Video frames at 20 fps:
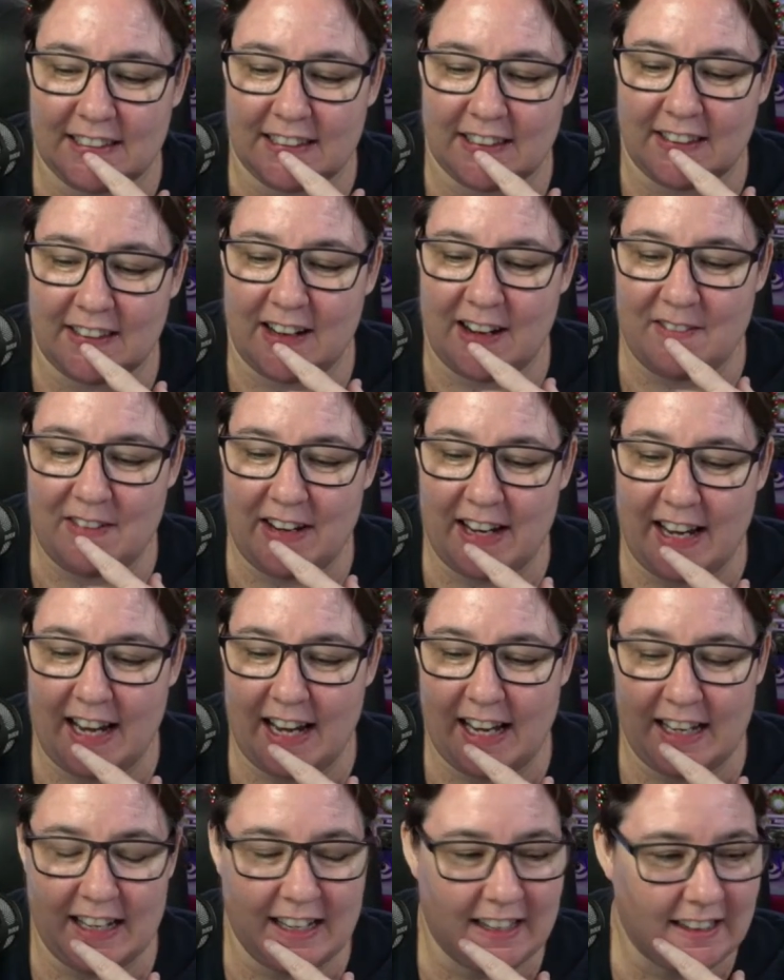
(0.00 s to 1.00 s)
I
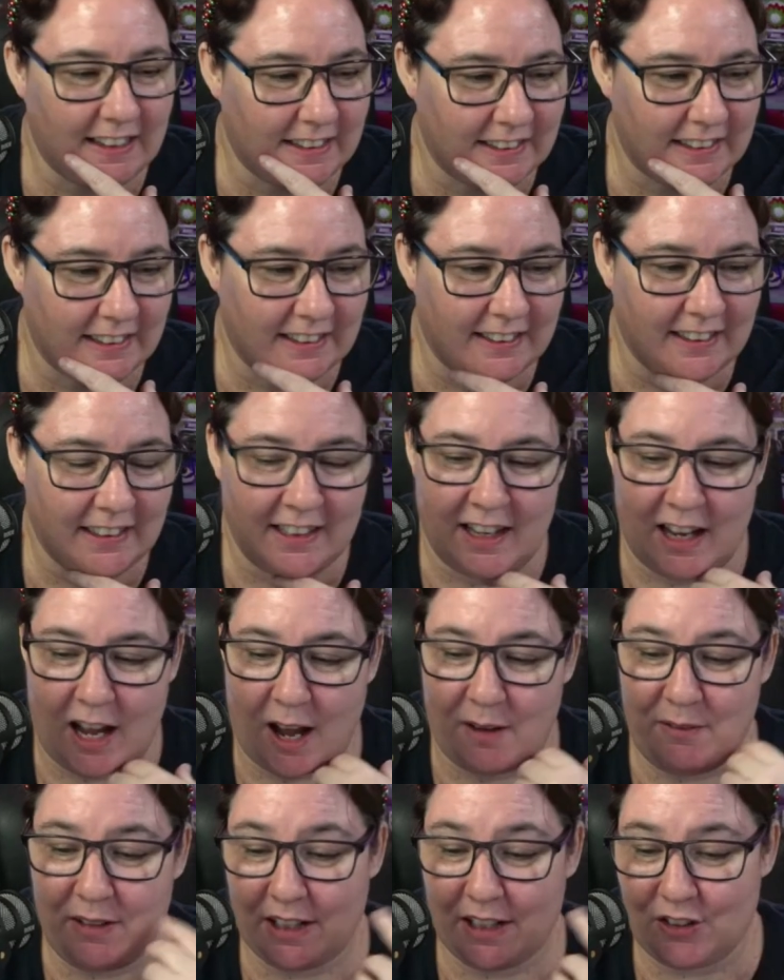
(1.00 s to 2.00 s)
mean,
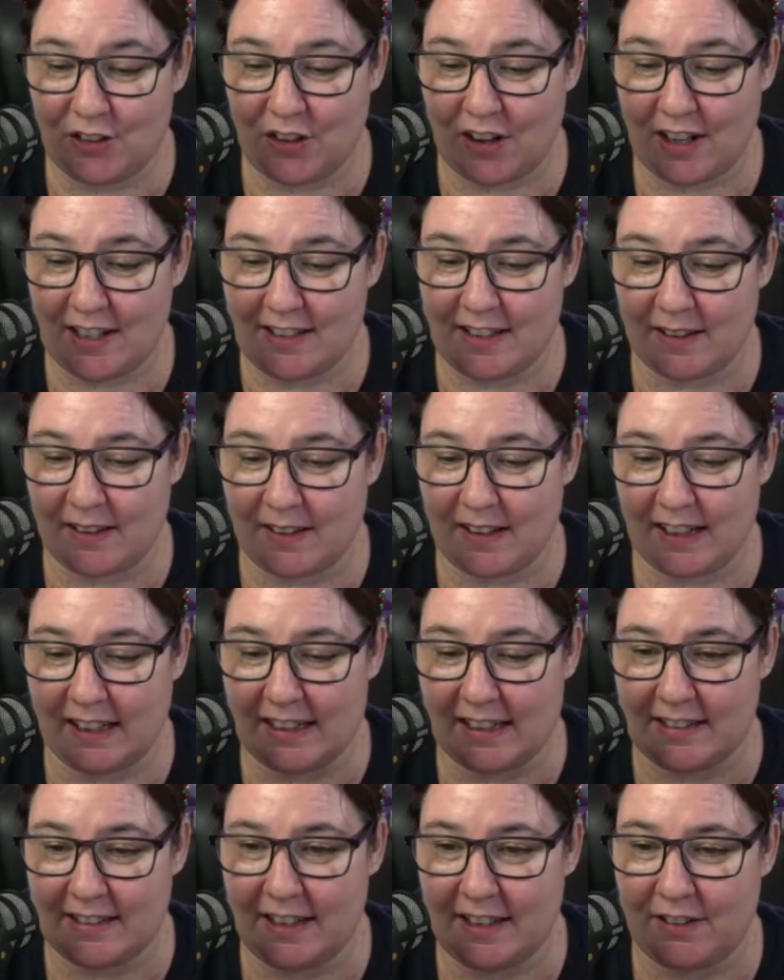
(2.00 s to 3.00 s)
I'm going to try something.
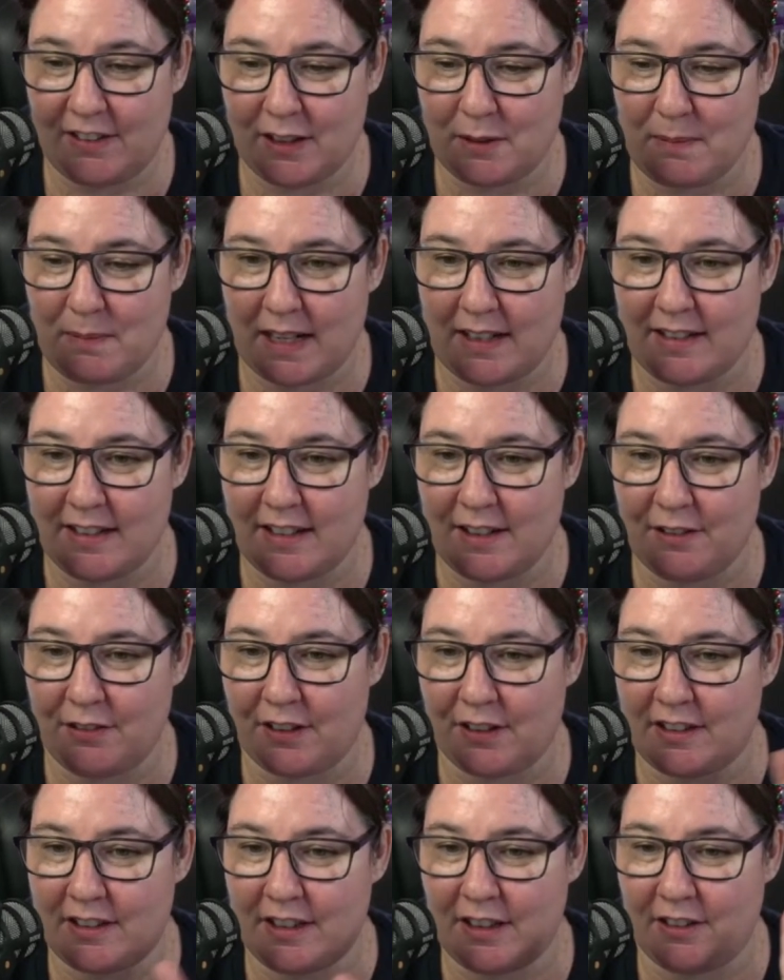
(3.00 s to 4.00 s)
Let's see if this makes a
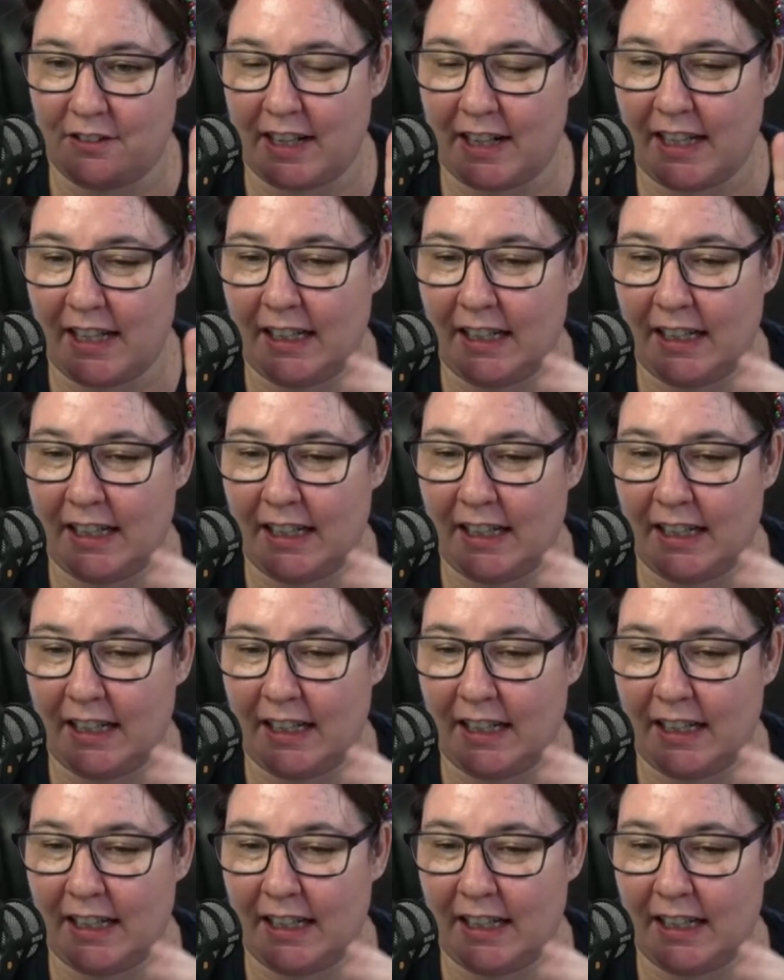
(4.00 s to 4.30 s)
difference. Are you ready?